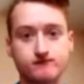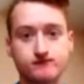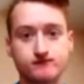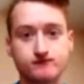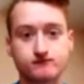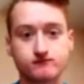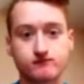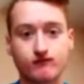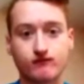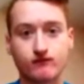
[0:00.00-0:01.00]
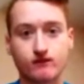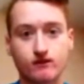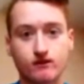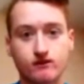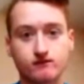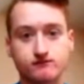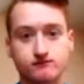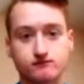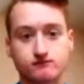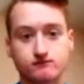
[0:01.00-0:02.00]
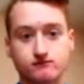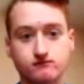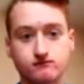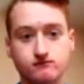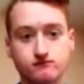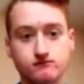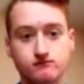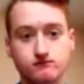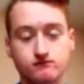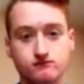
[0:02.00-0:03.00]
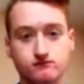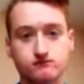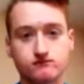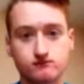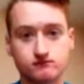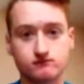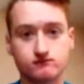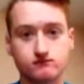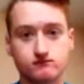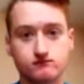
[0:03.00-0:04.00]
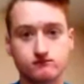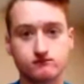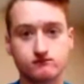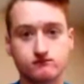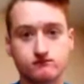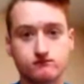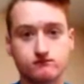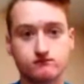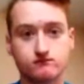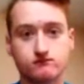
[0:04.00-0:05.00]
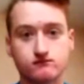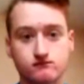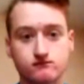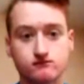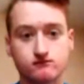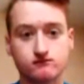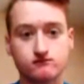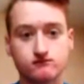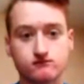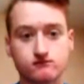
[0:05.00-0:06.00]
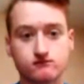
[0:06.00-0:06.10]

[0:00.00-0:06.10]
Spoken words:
[no speech]